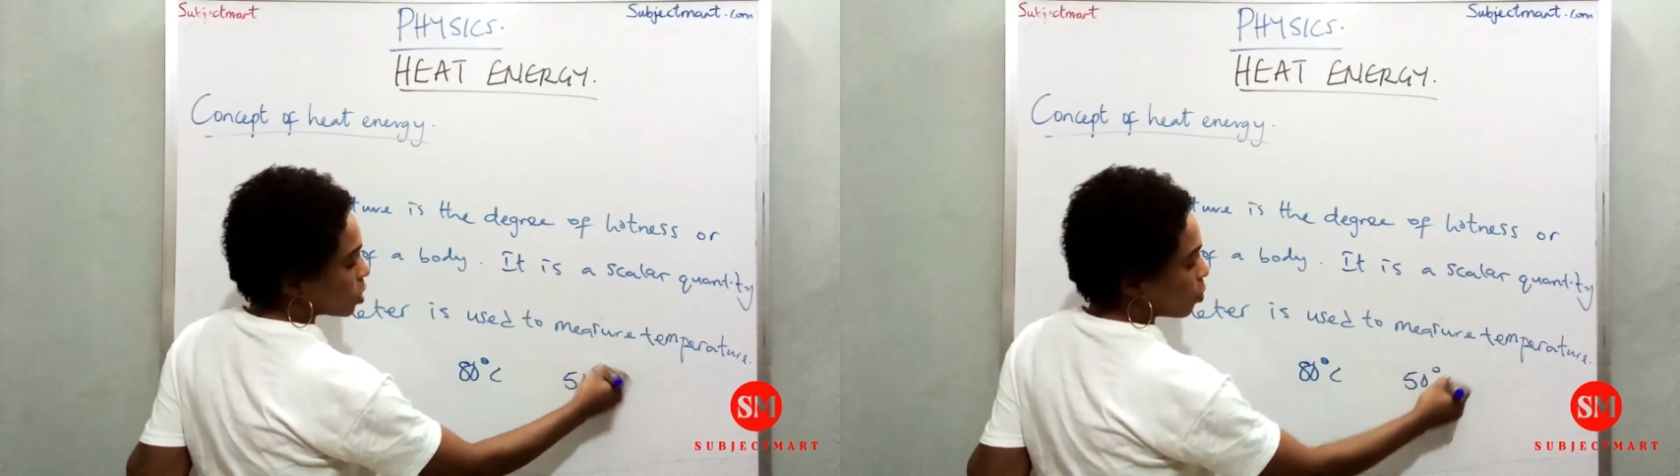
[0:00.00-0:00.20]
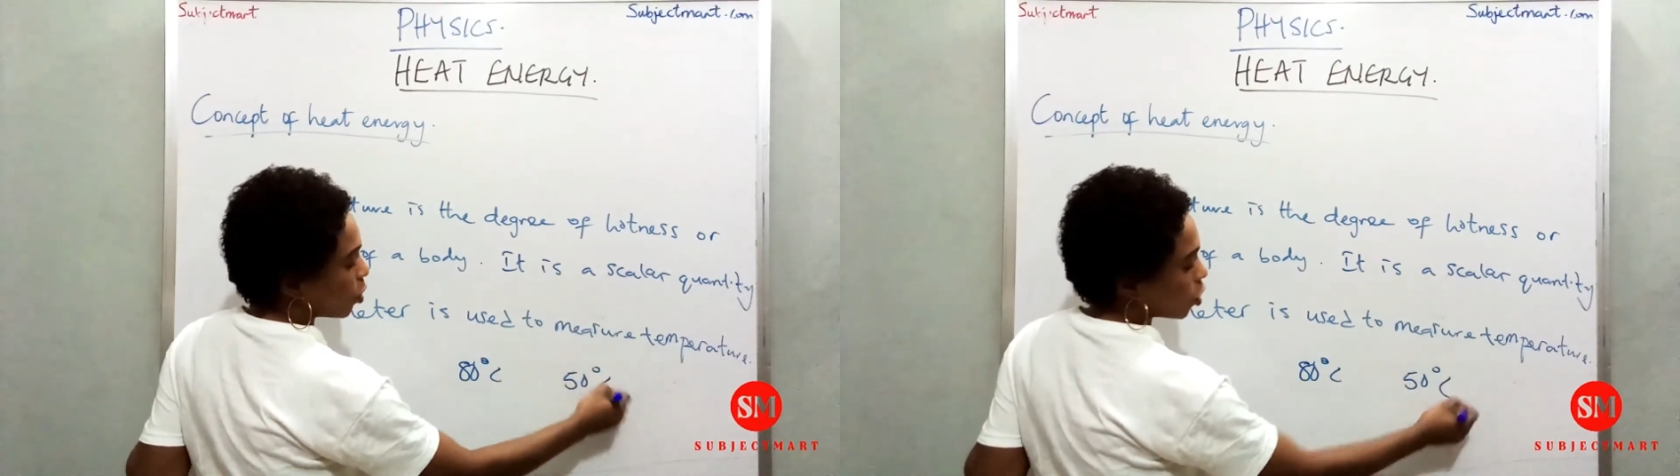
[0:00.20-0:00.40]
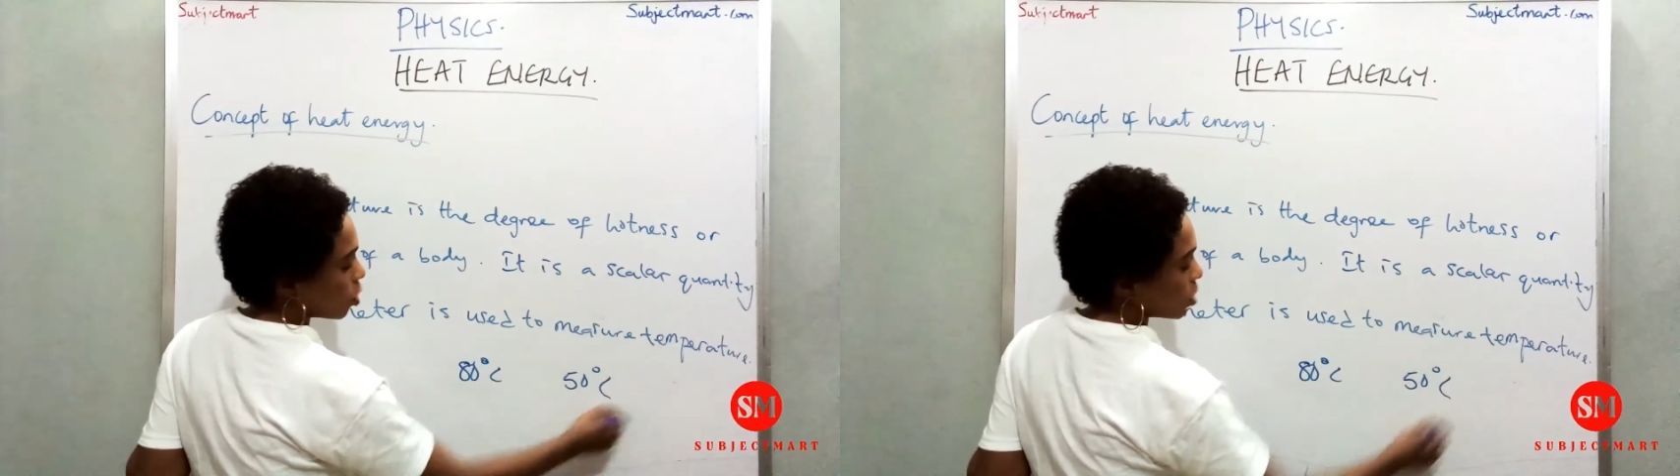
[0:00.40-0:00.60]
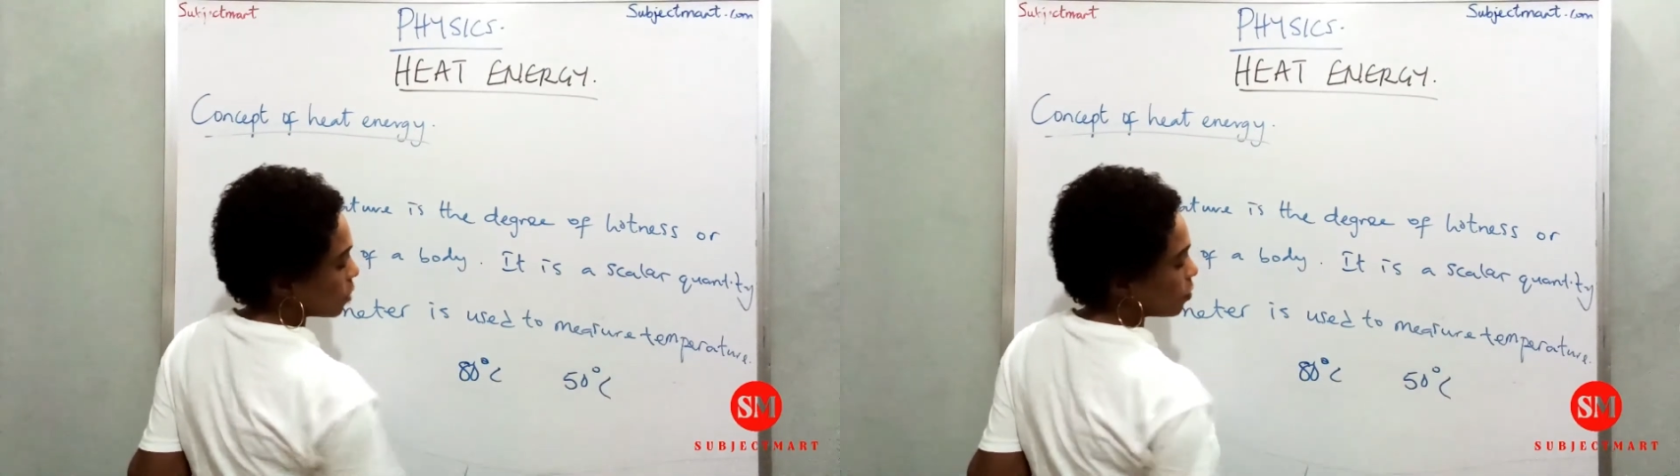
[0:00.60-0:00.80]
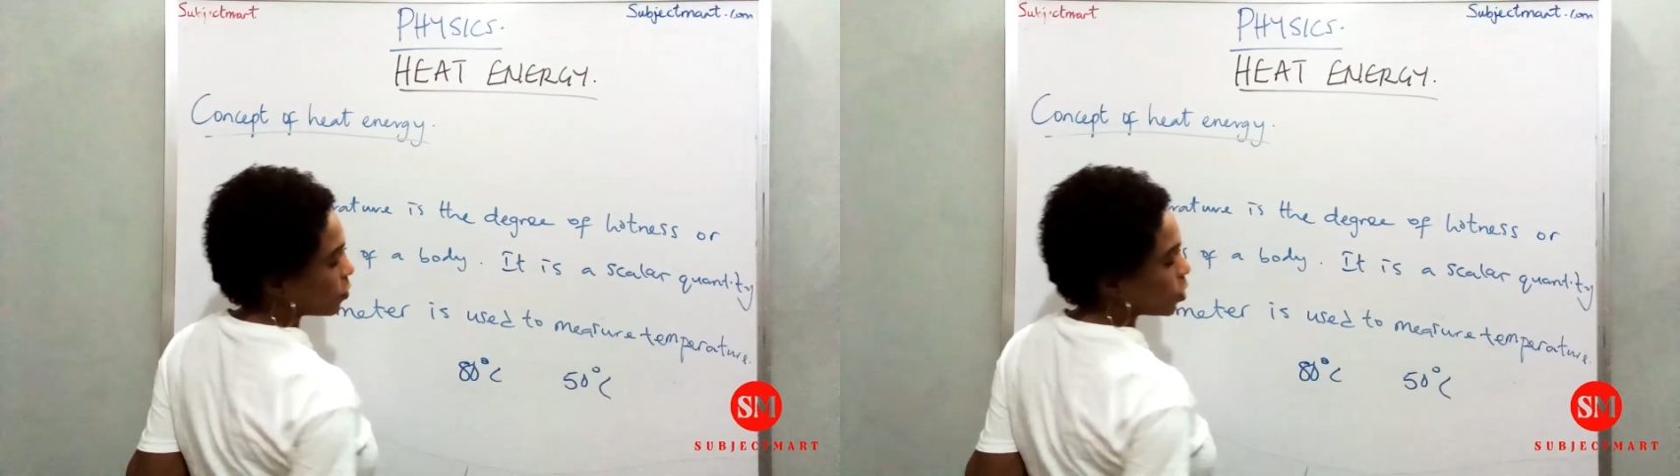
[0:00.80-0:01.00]
temperature is
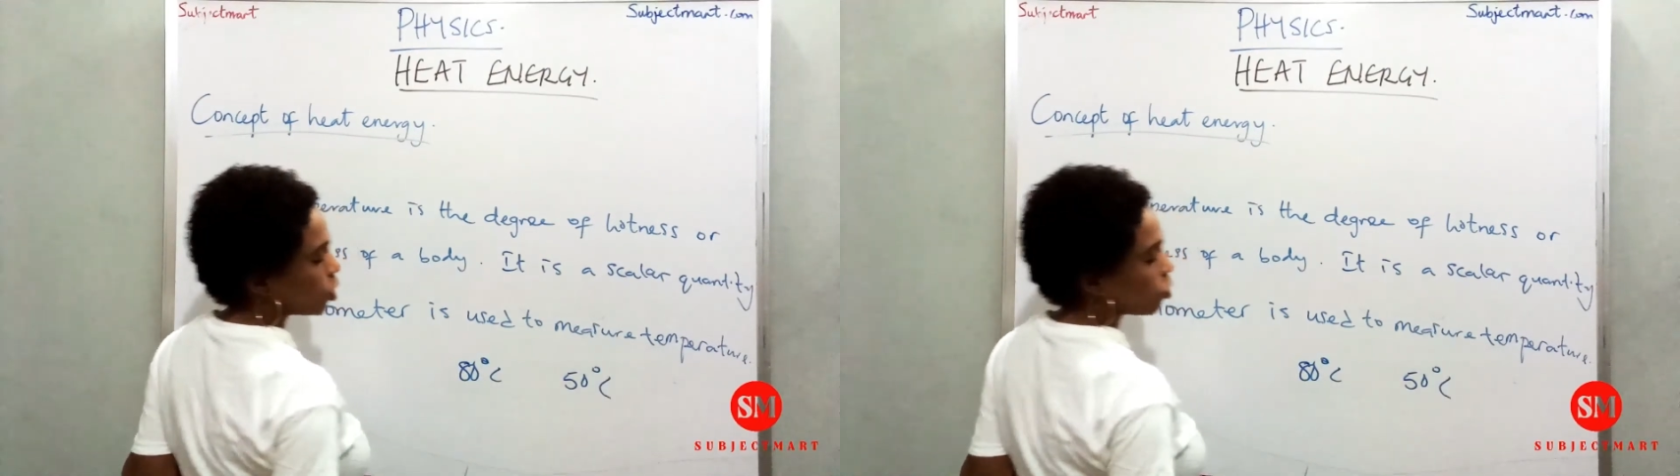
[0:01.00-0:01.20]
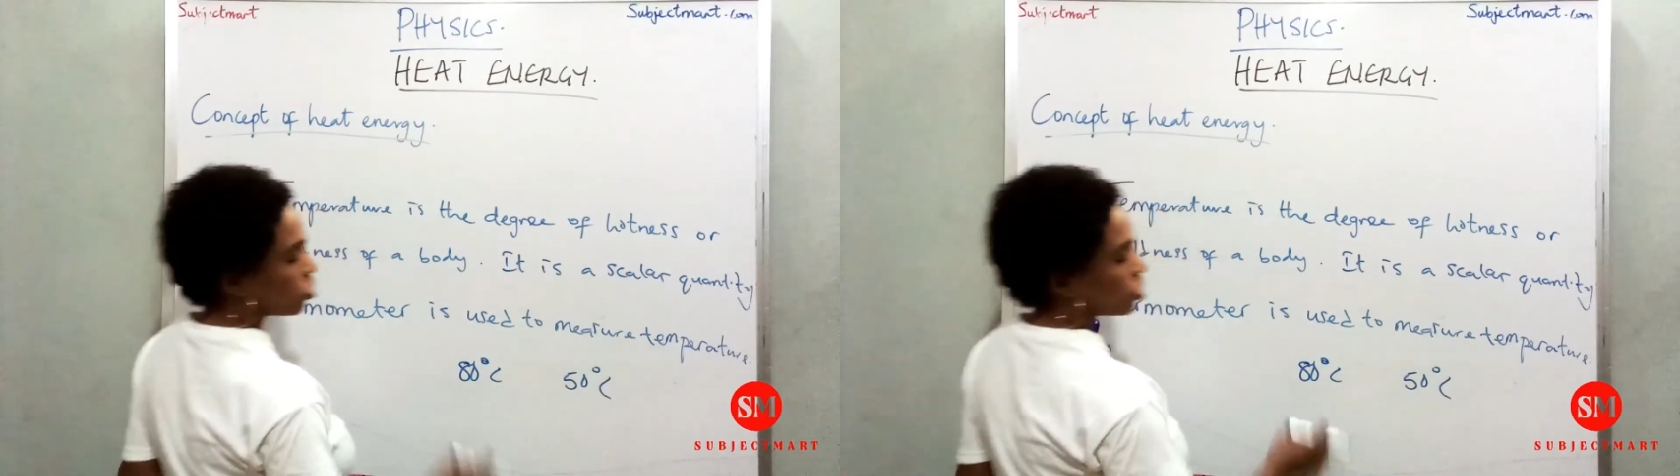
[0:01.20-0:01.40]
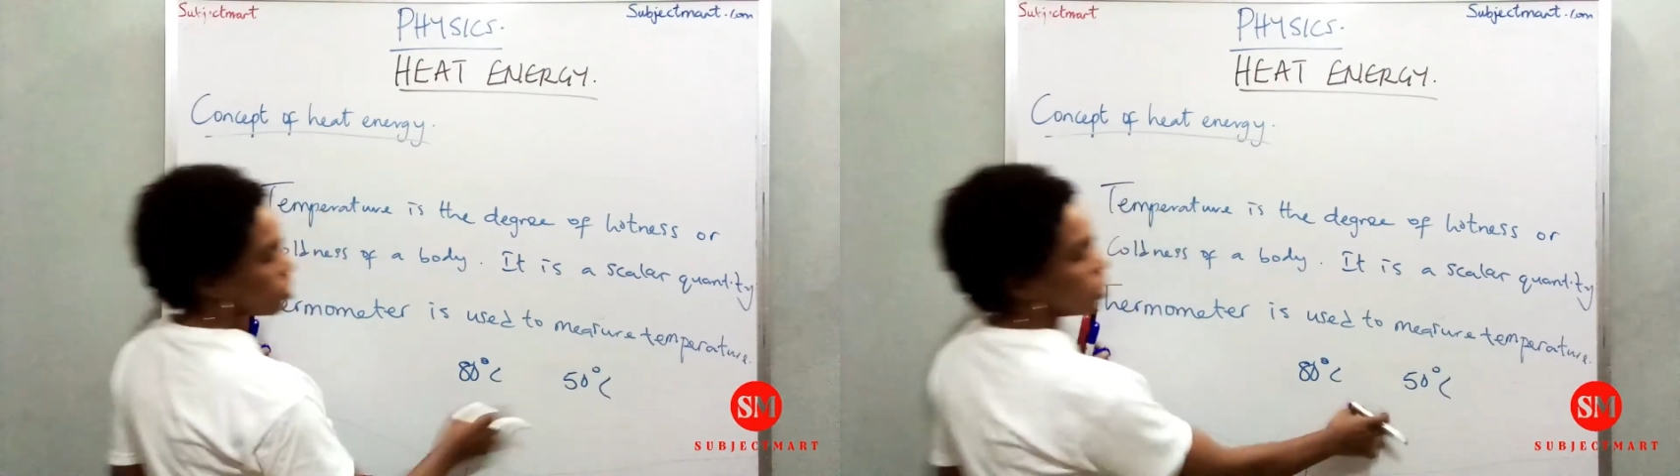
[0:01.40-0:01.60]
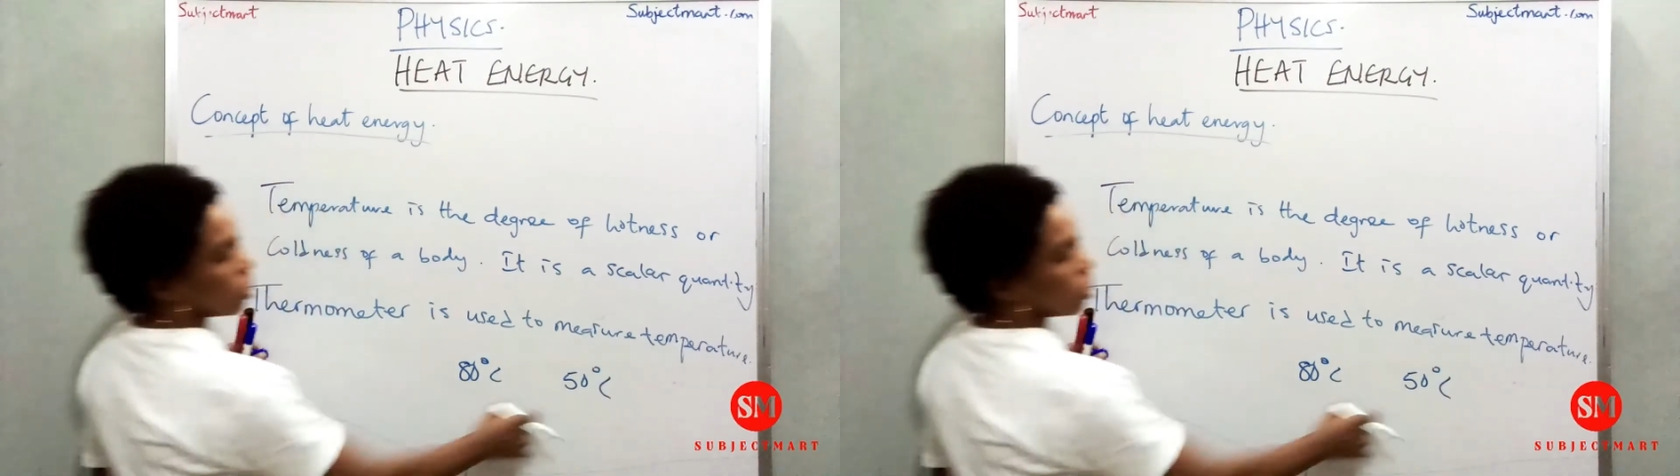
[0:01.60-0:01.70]
at 50 degrees C,